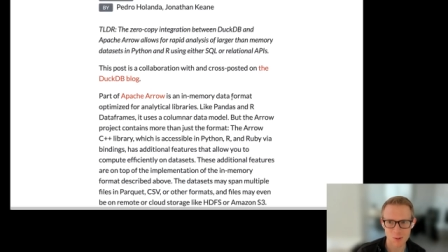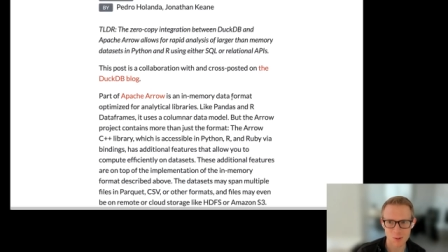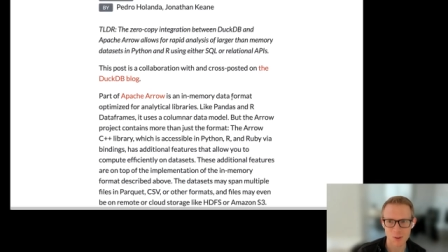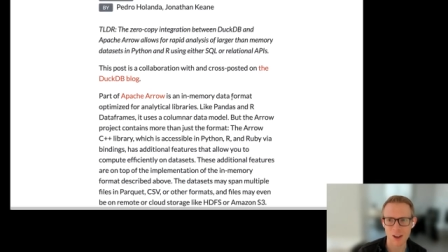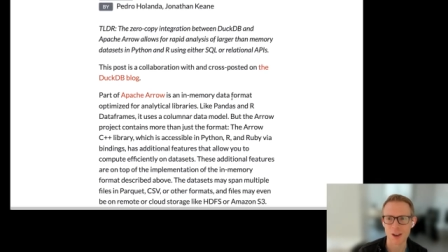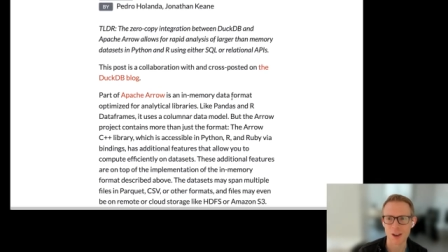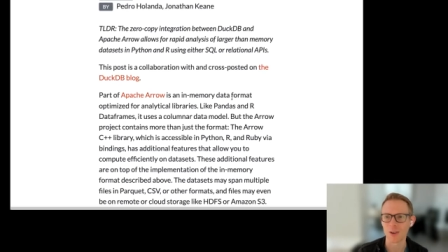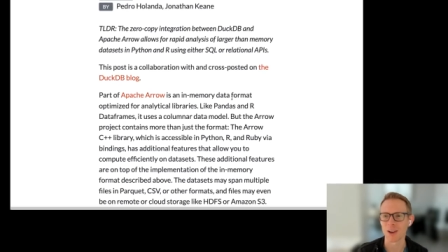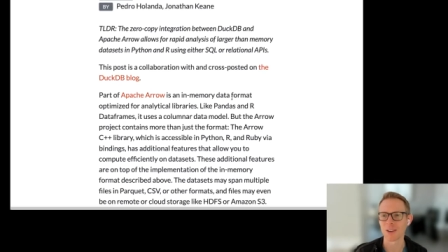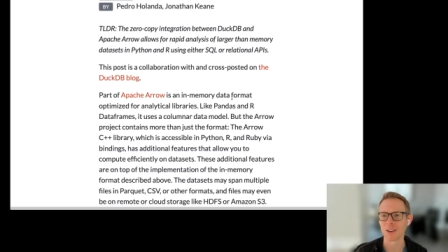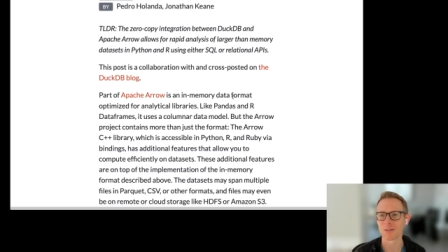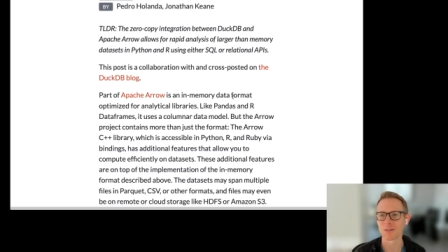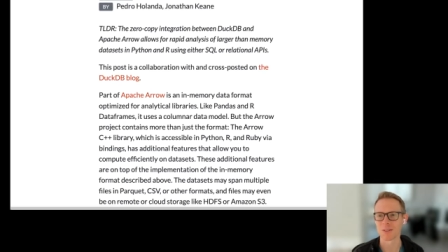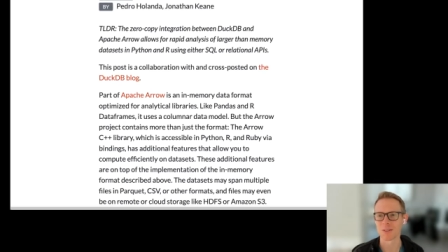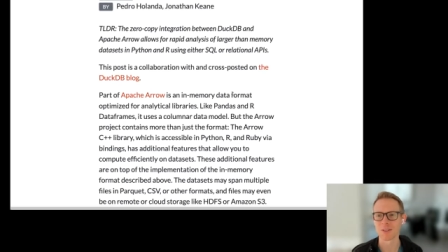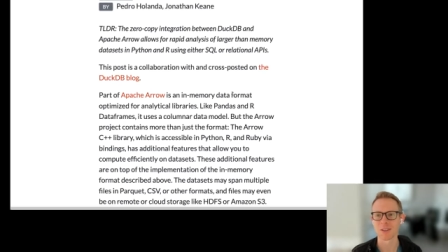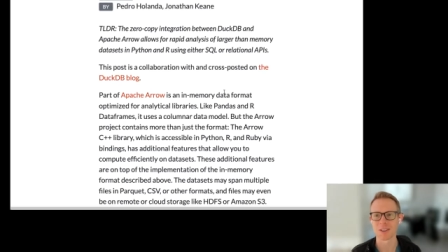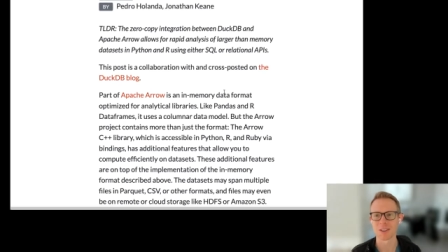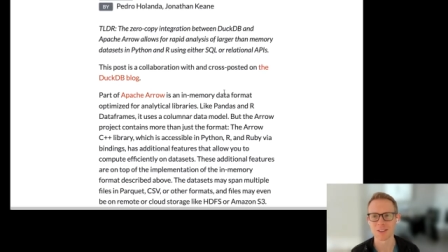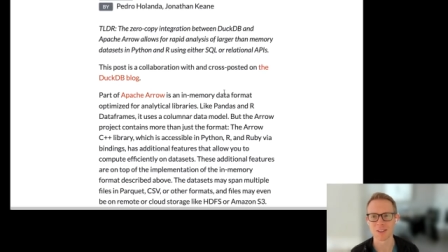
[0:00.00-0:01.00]
Anyway,
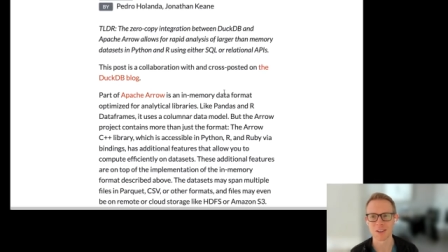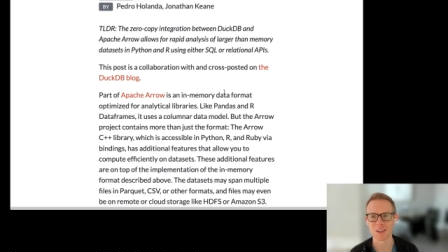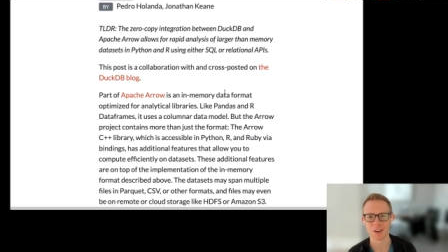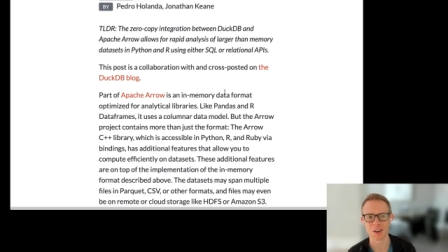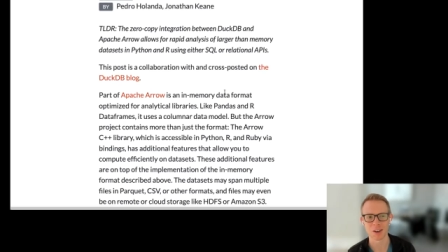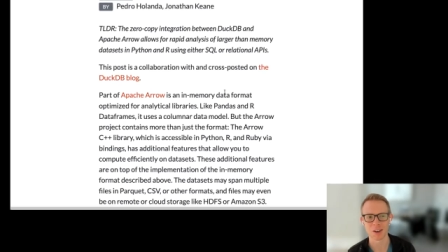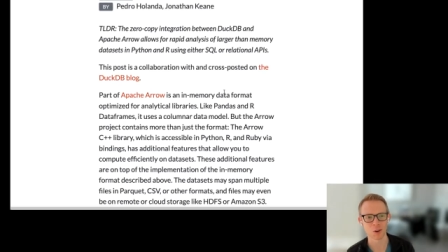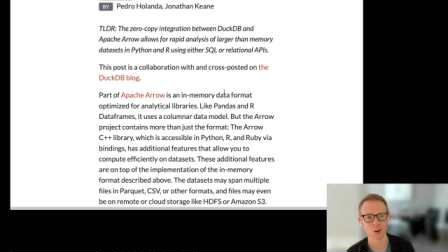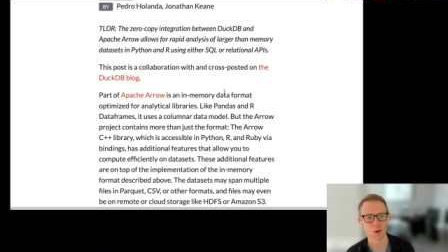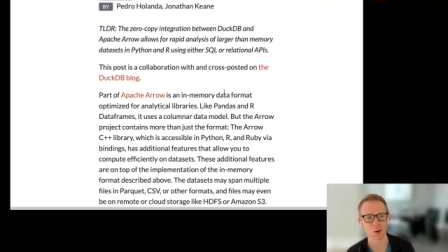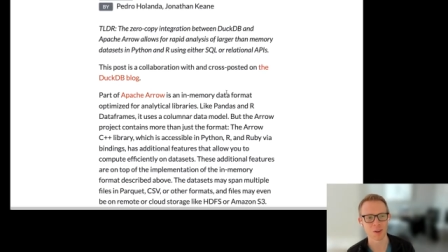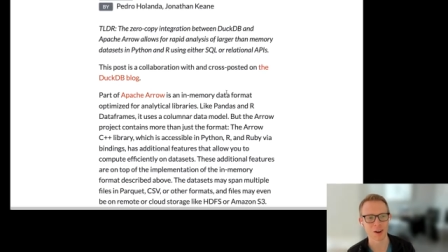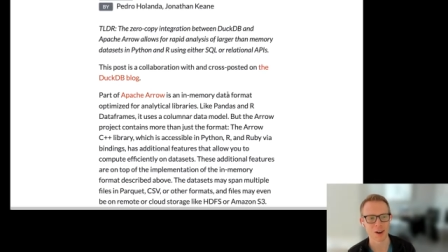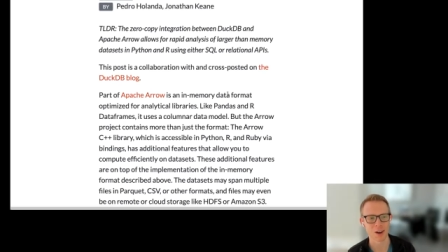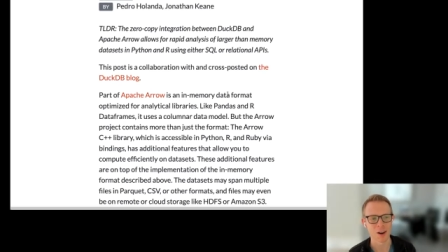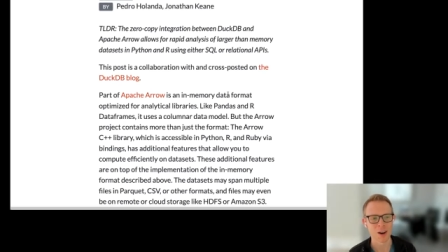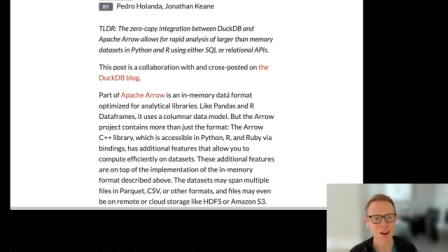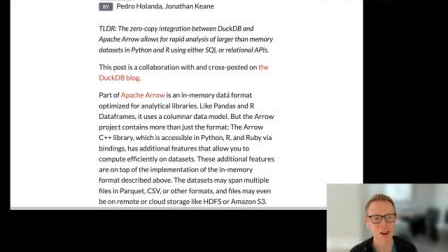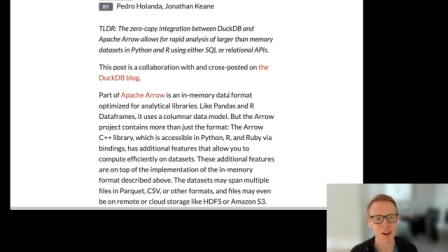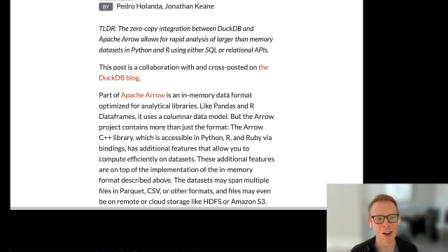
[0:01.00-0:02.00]
it's neither here nor
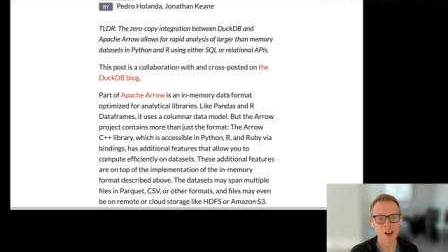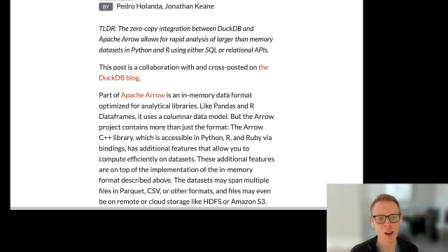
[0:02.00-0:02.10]
there.